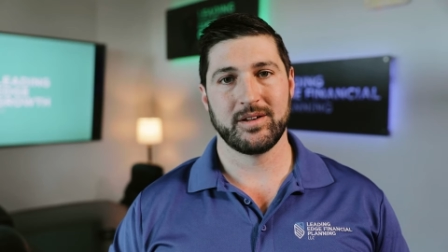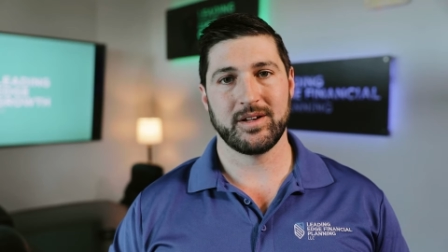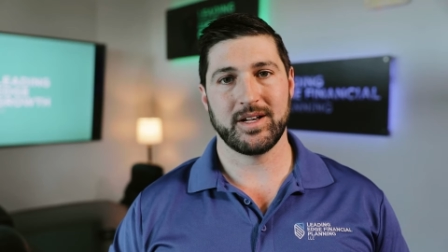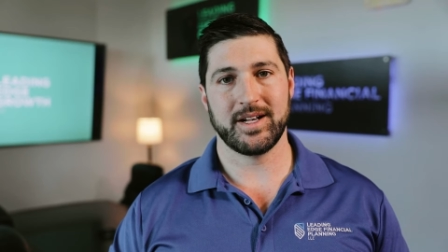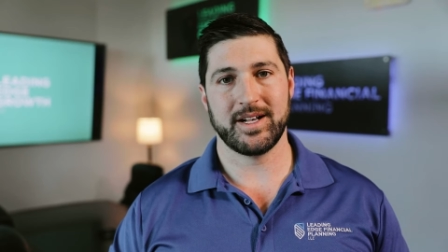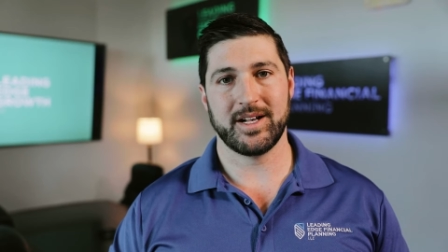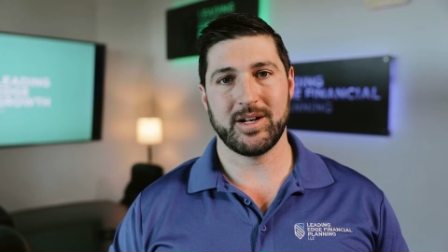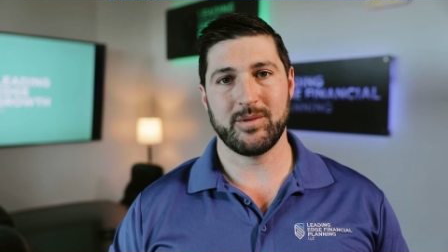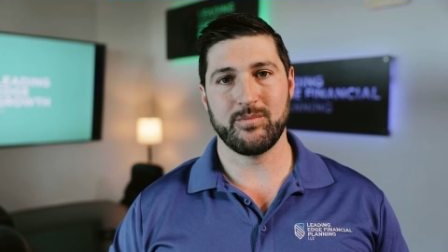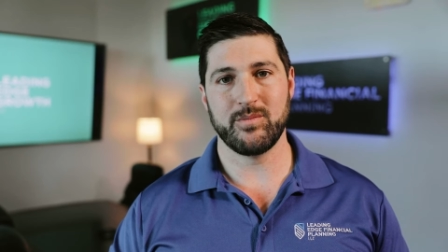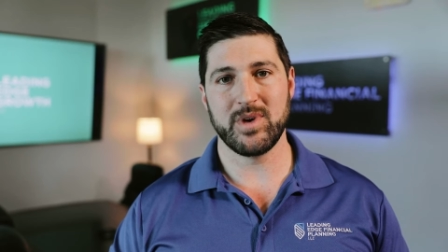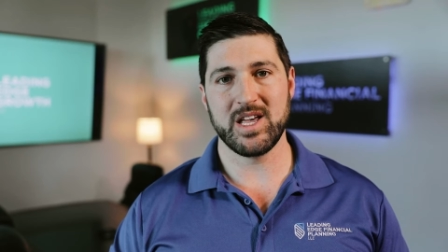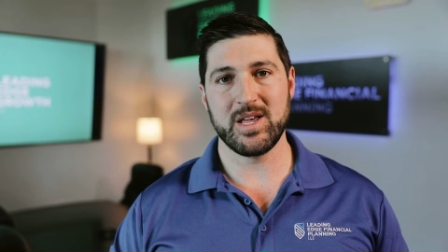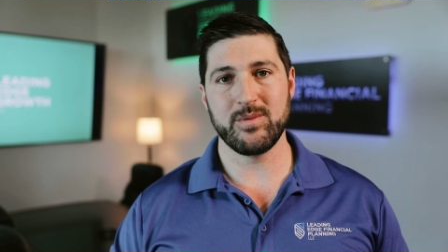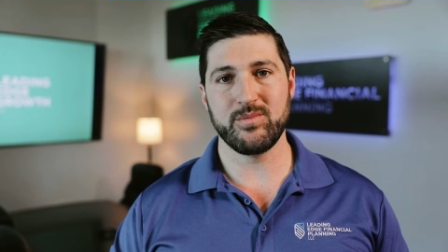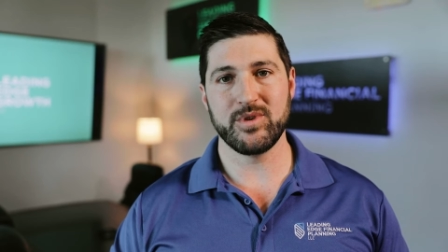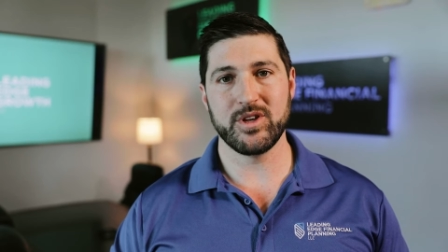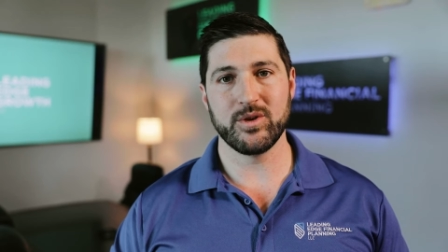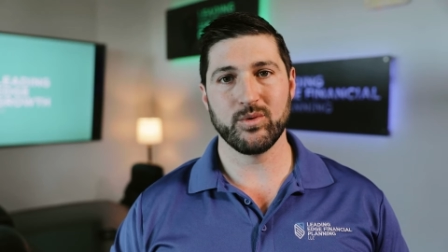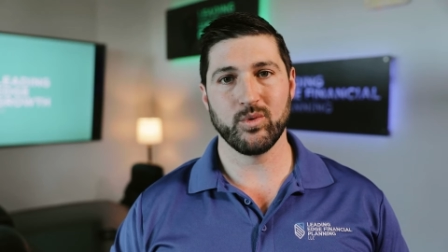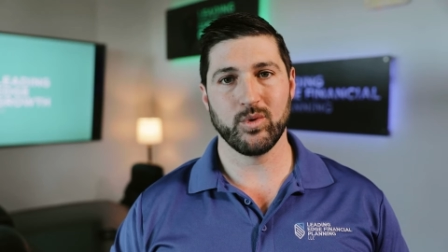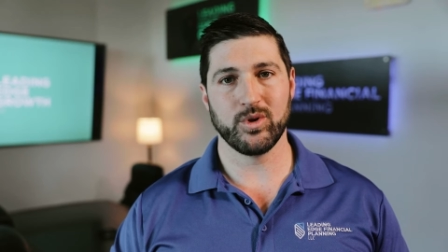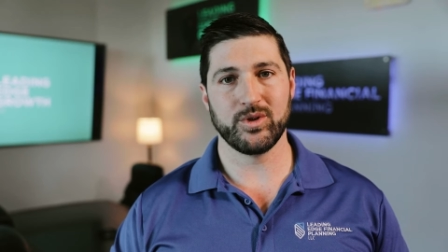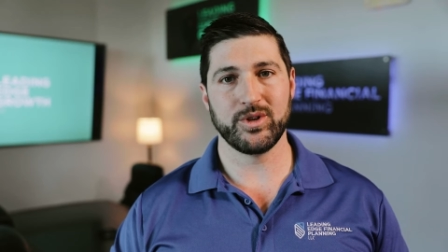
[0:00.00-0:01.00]
uh, may
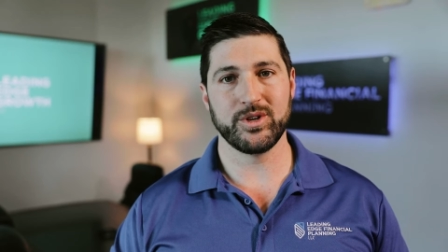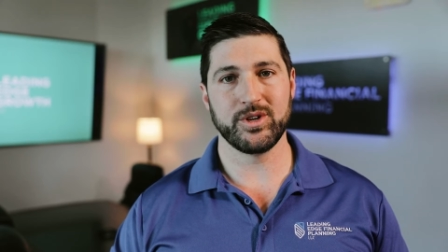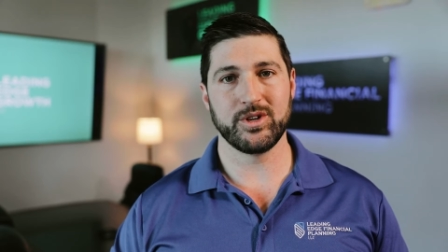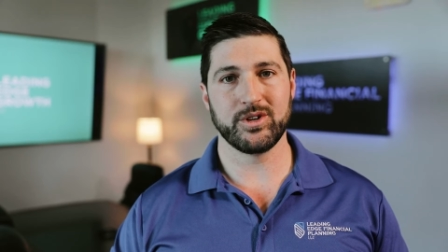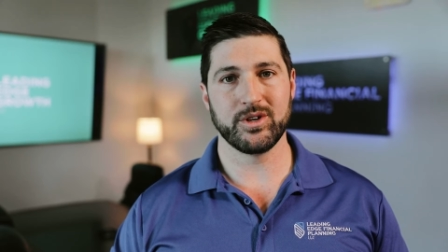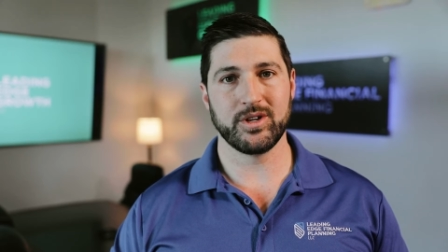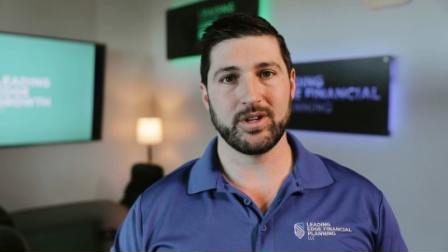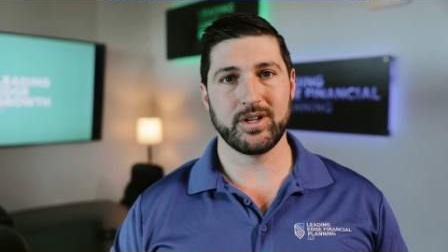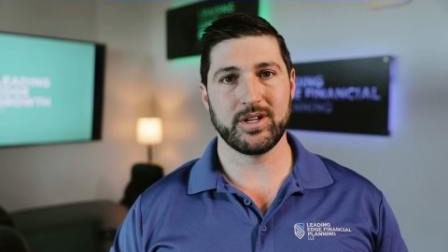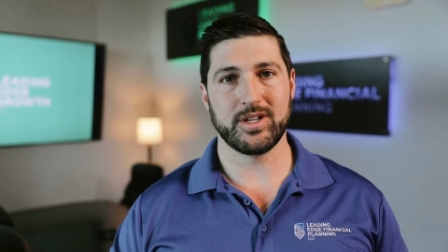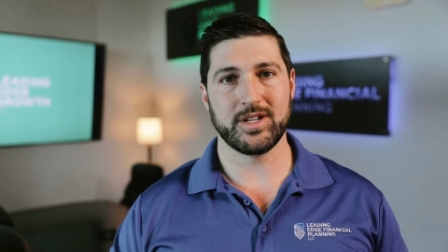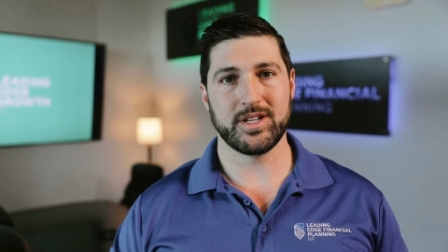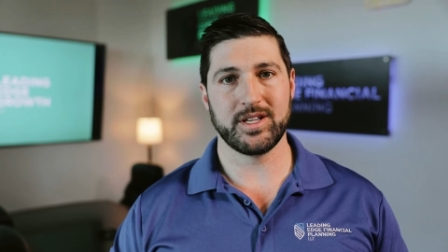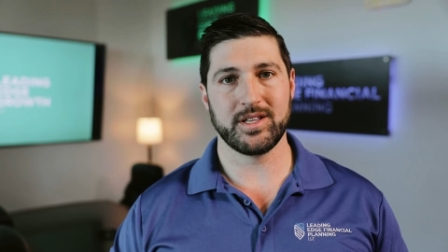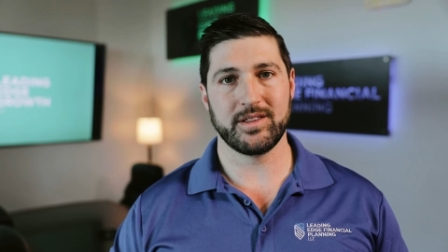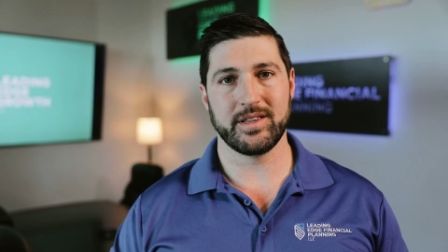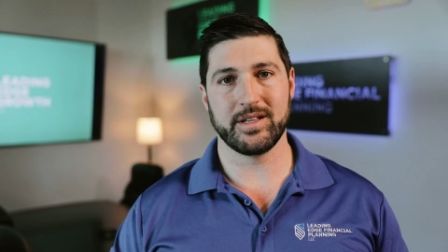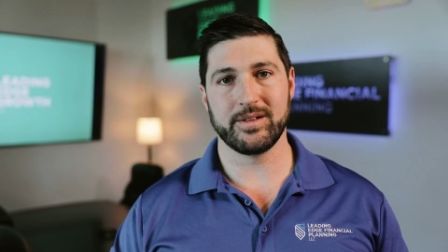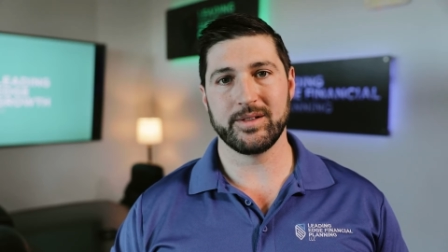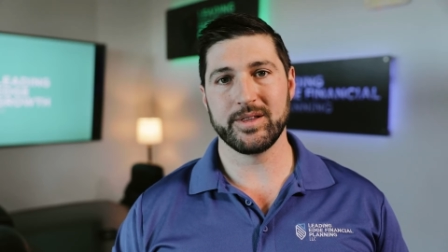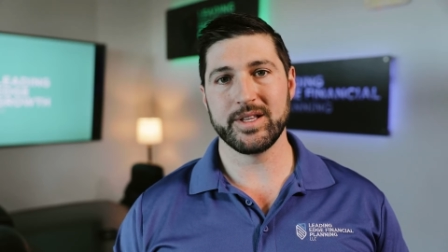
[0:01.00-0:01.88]
be really good in the